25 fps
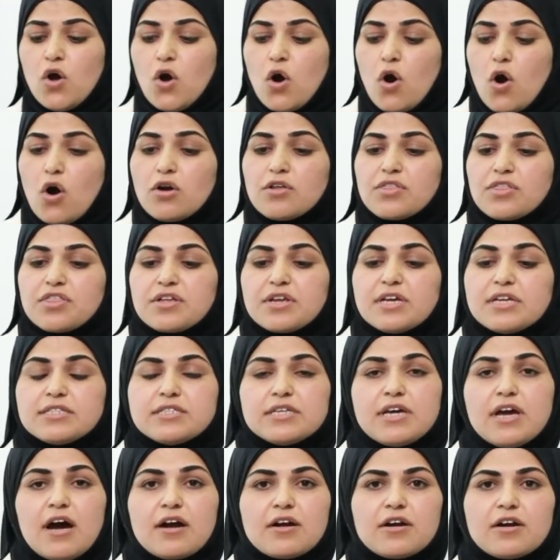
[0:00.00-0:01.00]
or
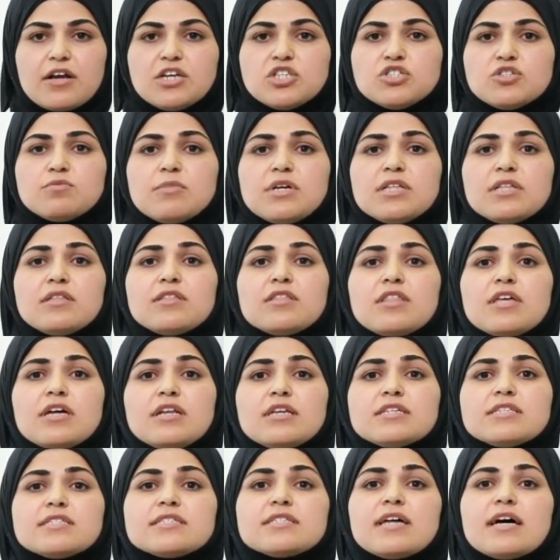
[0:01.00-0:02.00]
3D arrangement,
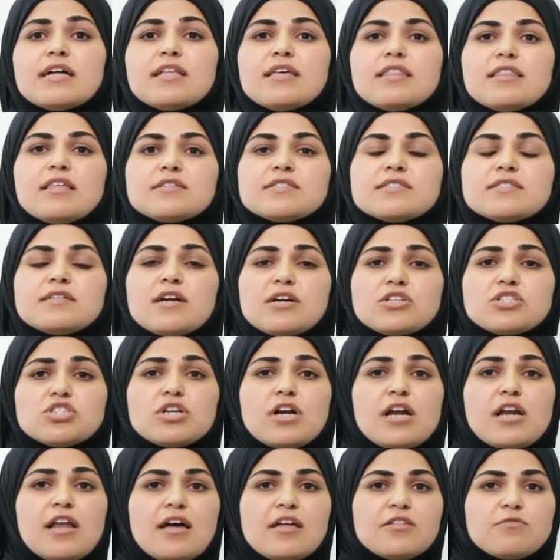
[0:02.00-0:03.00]
then study the
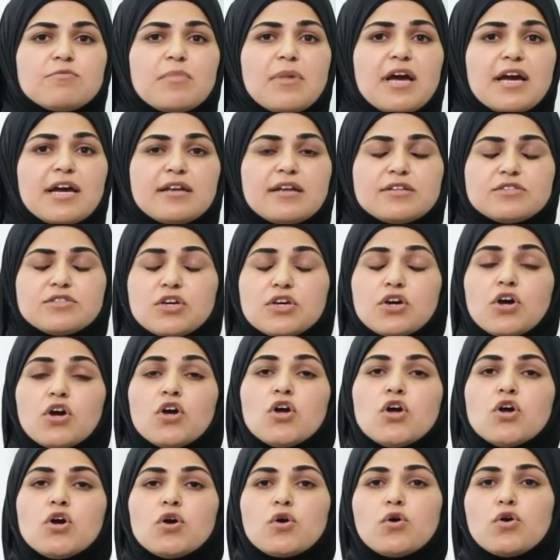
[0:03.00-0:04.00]
structural and magnetic
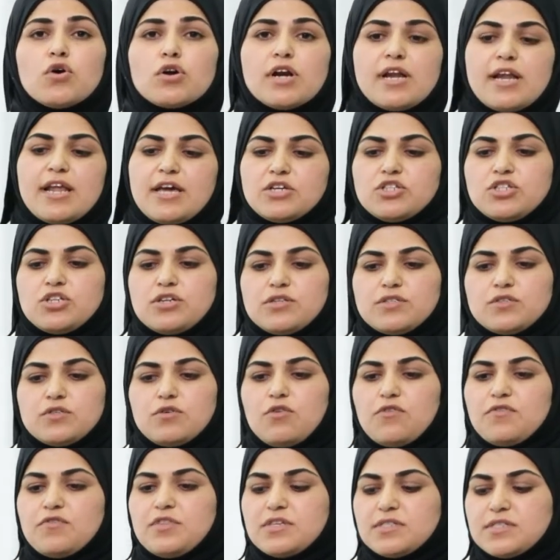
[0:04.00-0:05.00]
correlations
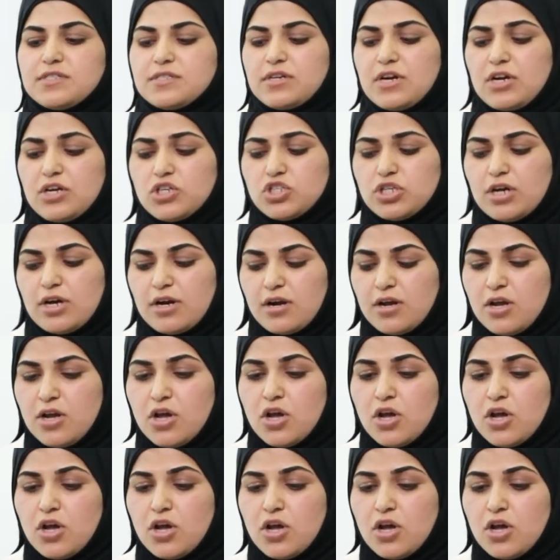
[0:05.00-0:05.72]
of this structure.